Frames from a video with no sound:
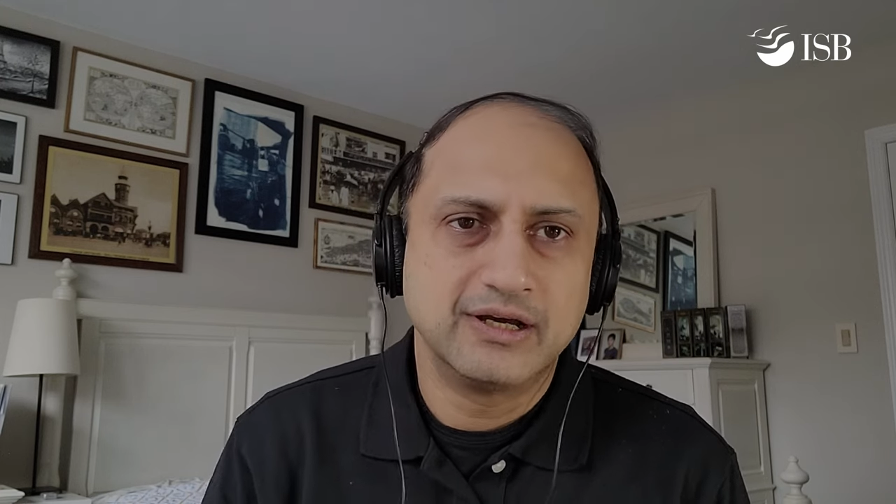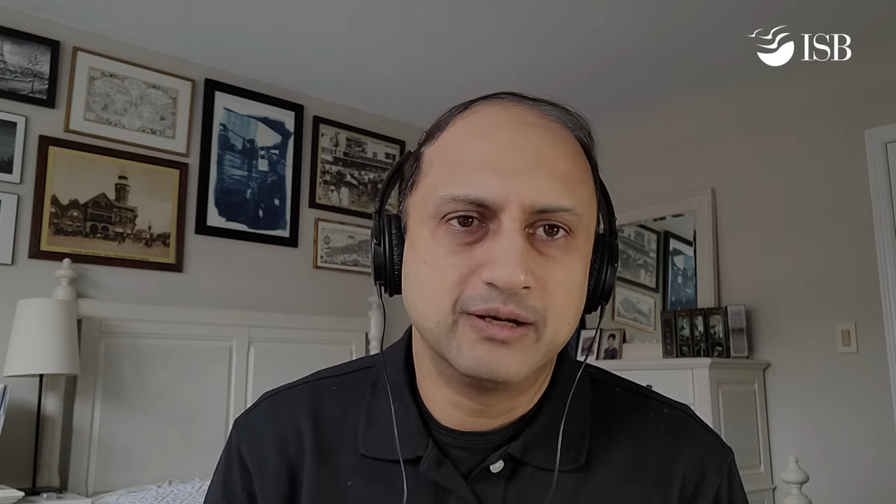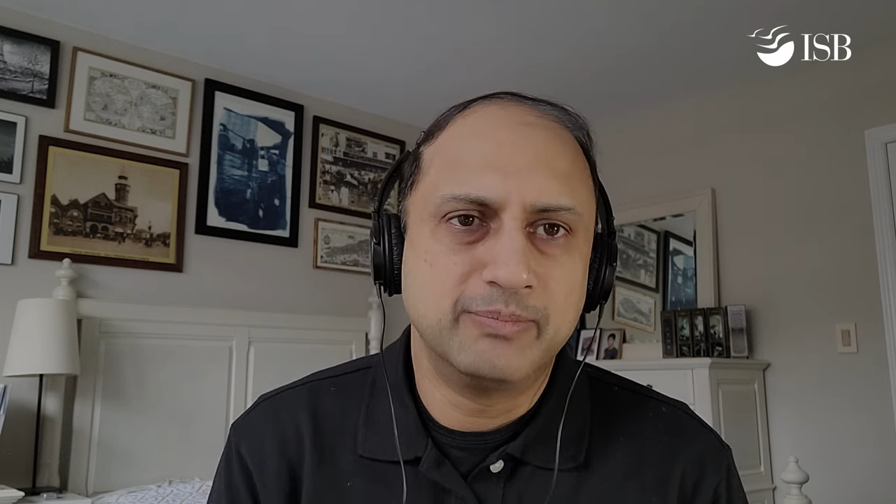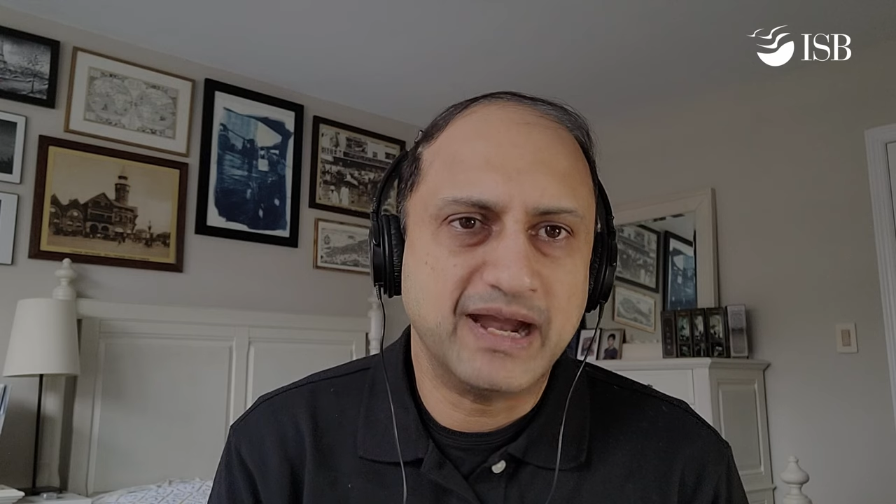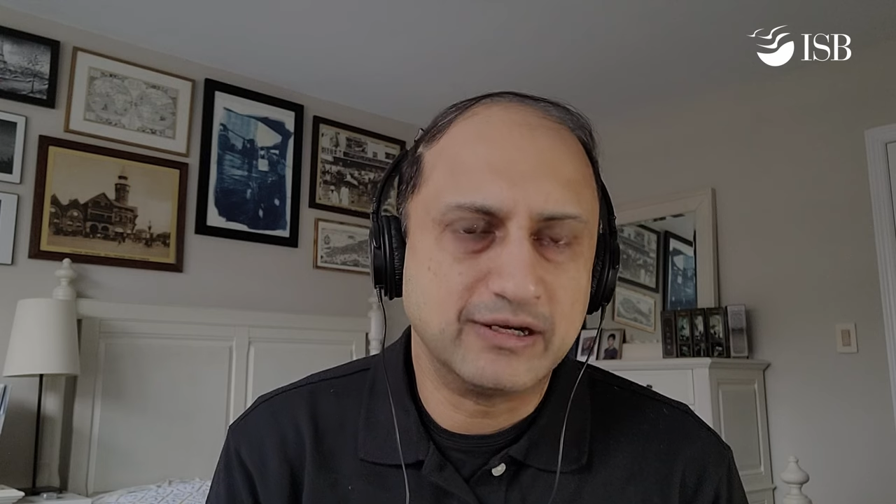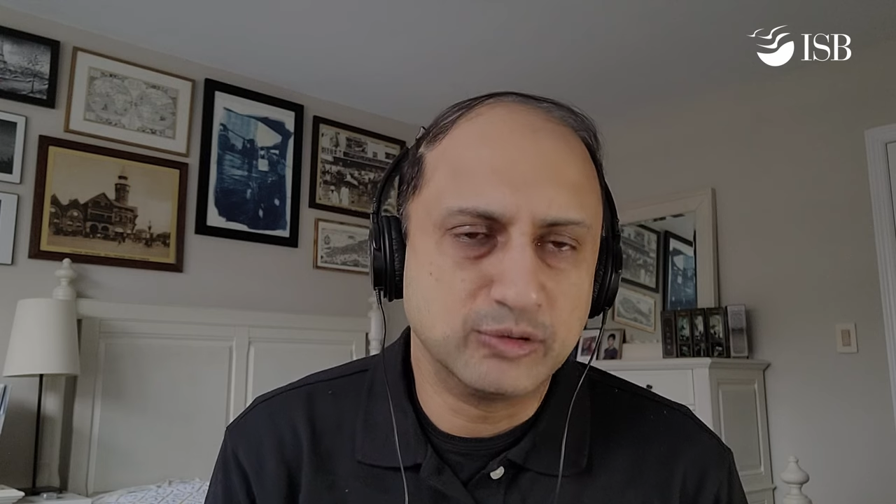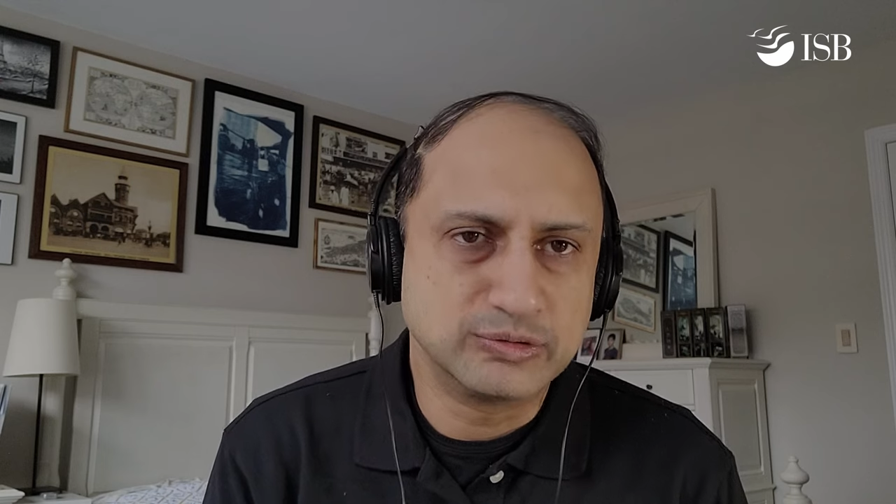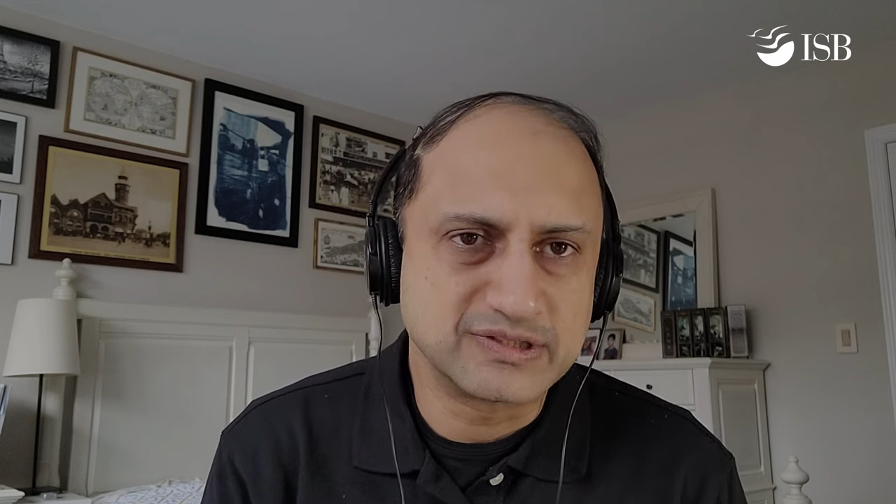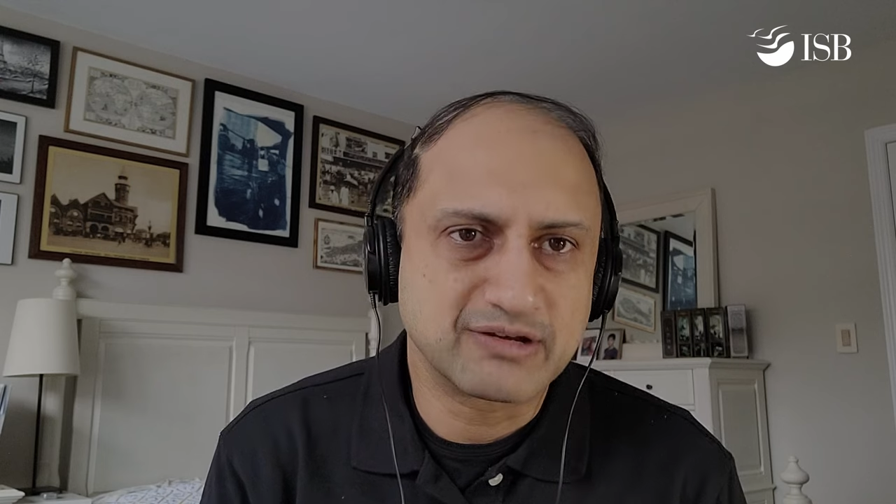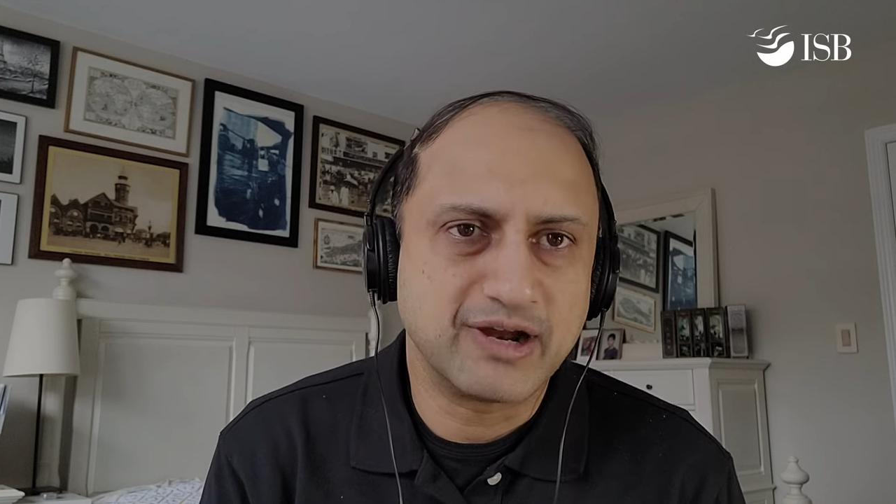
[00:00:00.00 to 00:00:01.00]
a bad
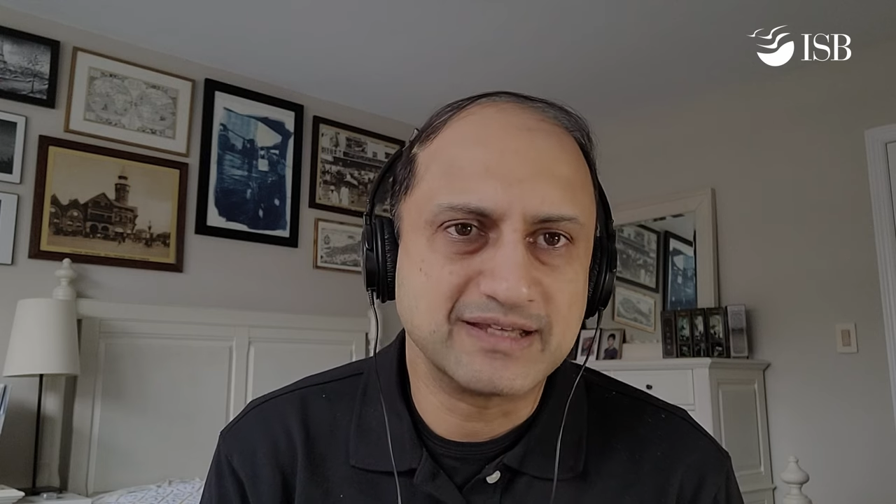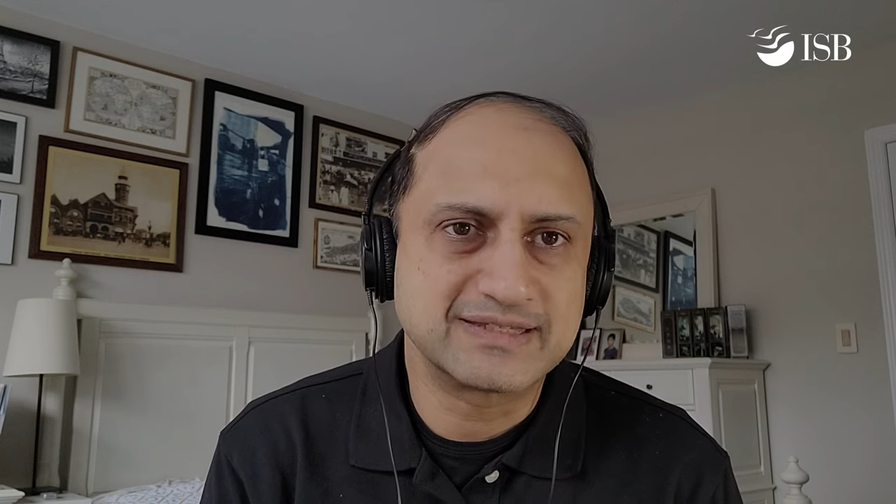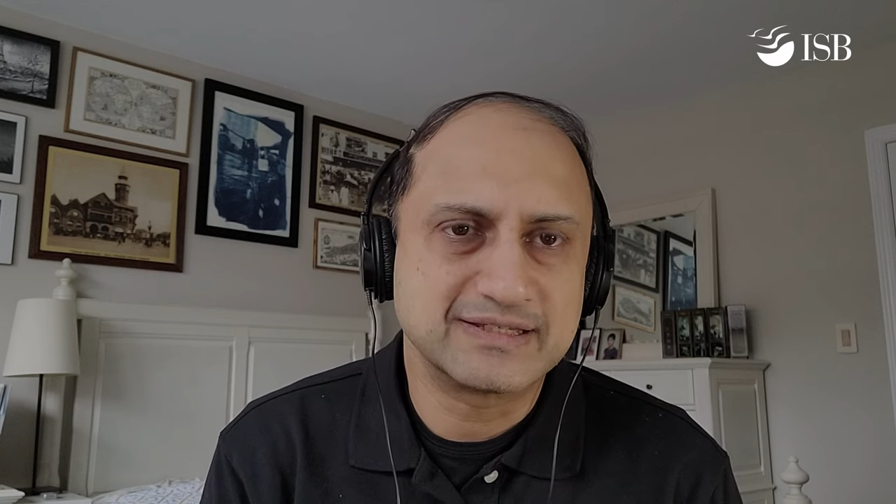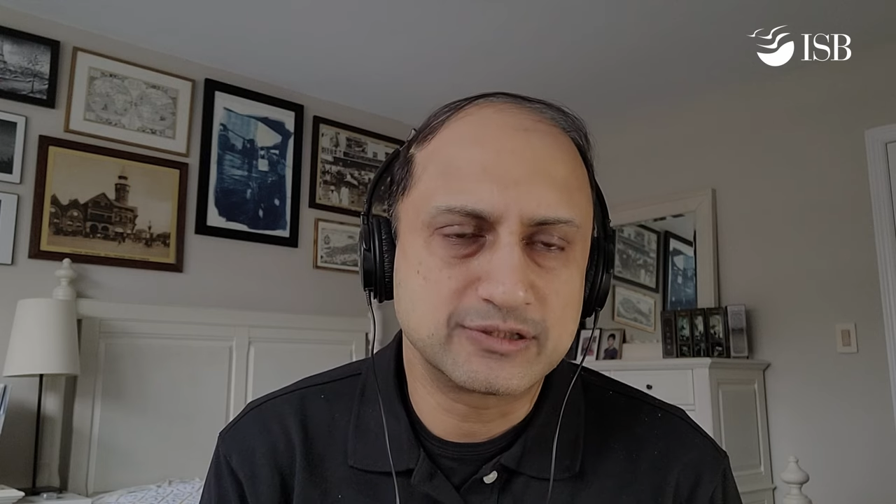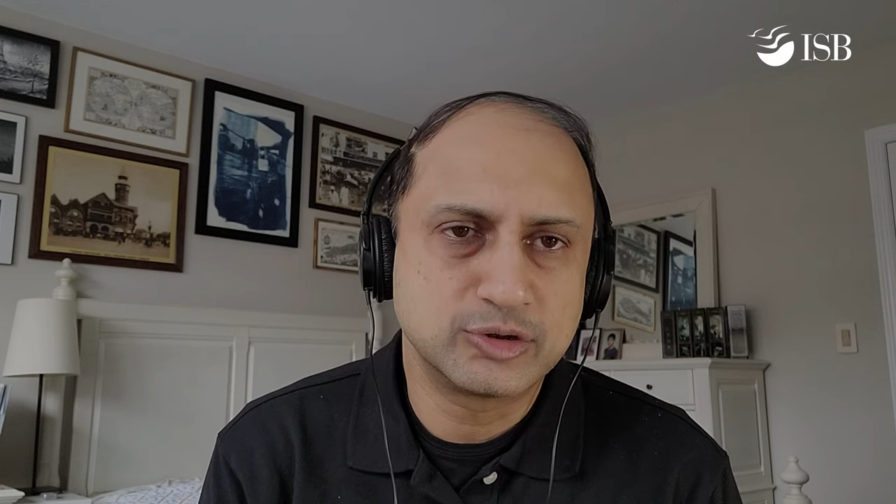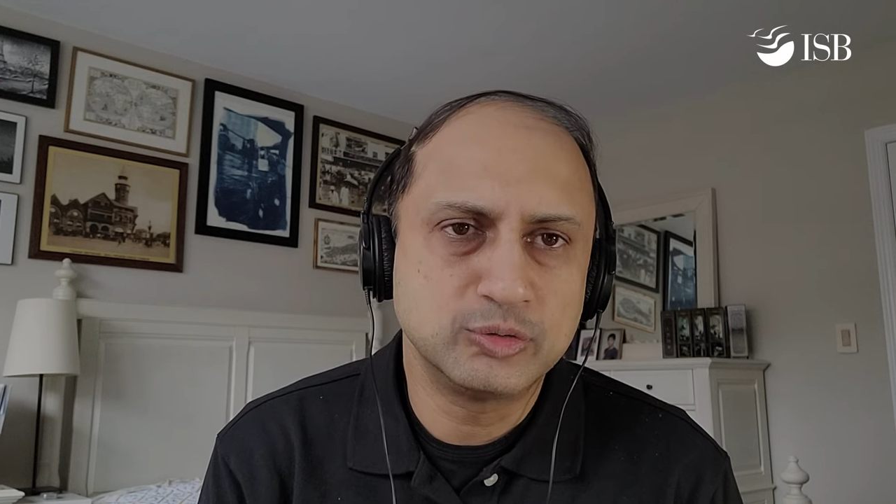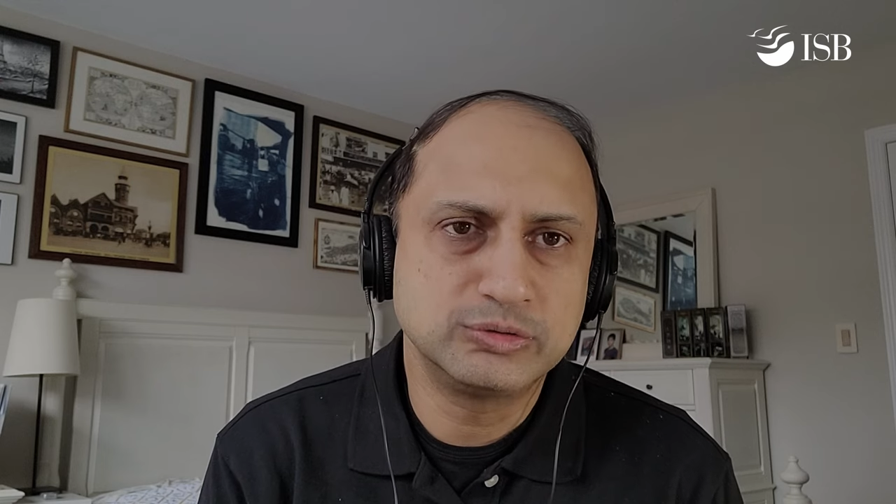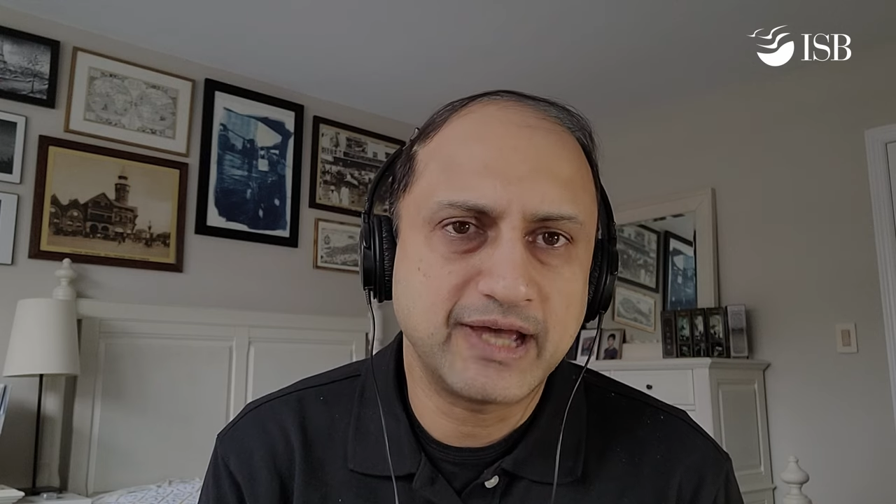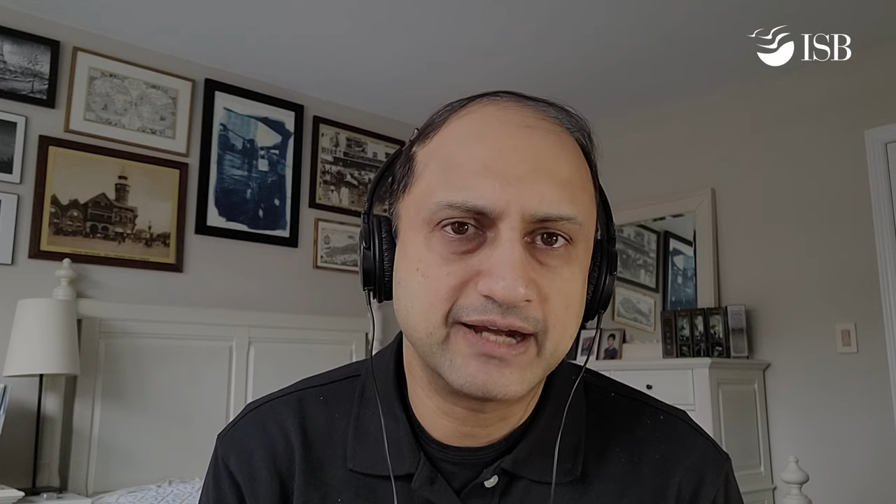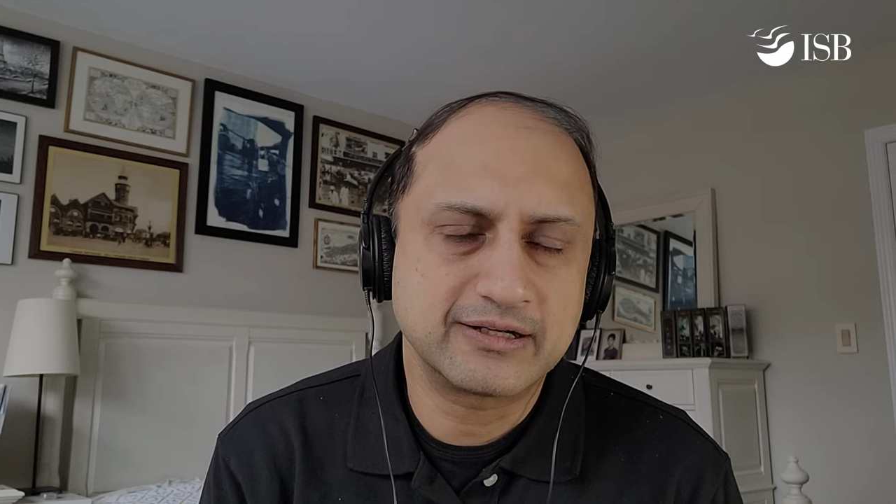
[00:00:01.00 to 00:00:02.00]
loans crisis through
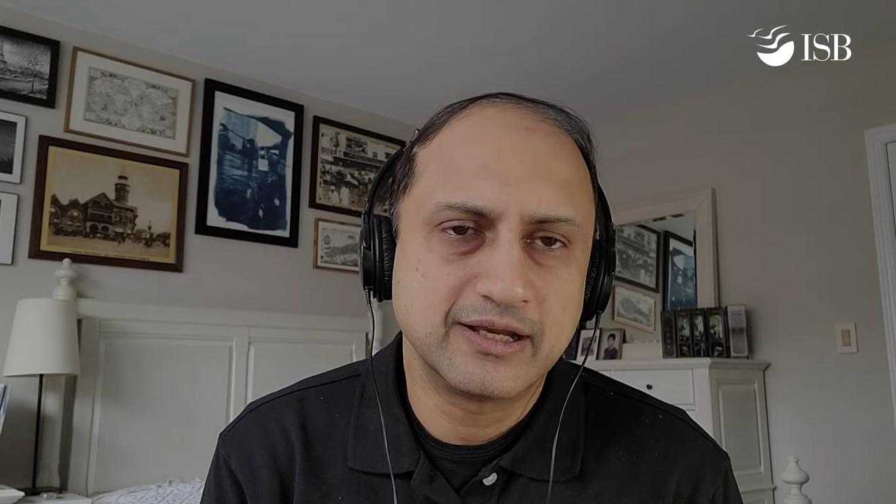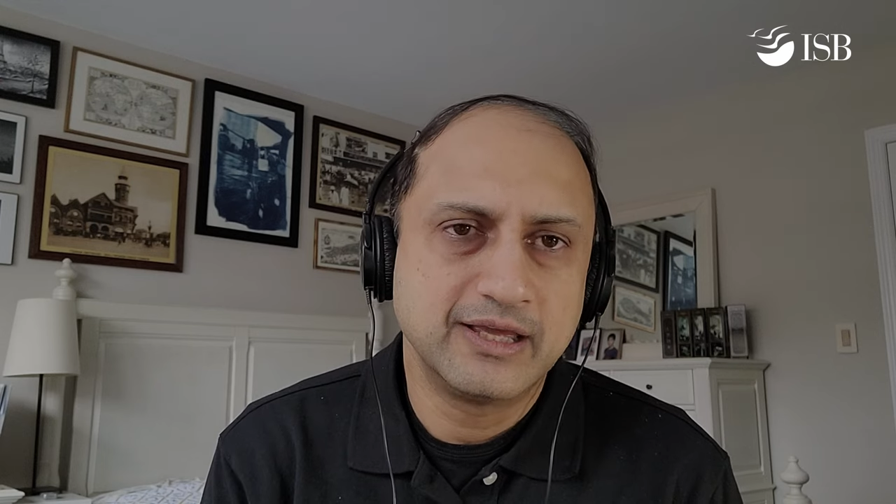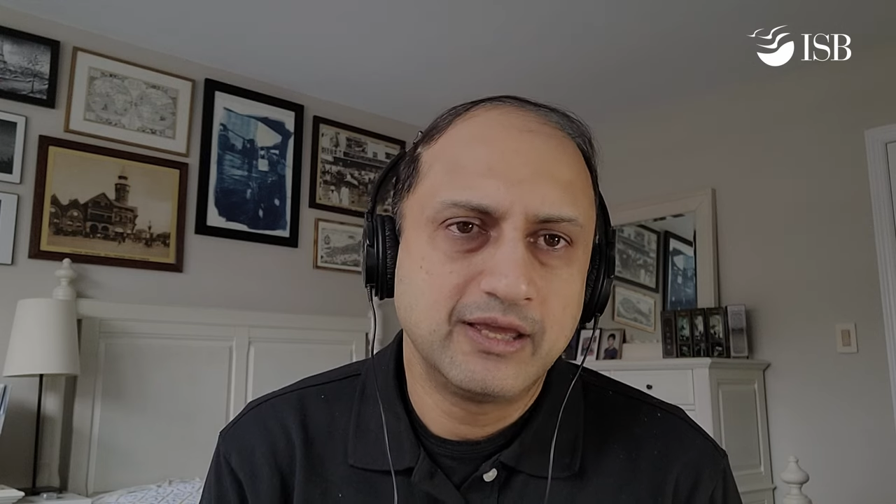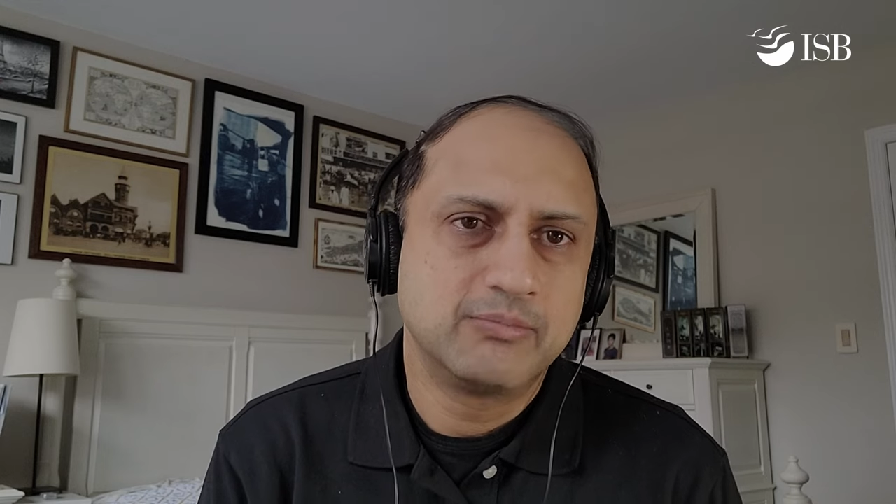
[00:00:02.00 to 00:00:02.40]
that.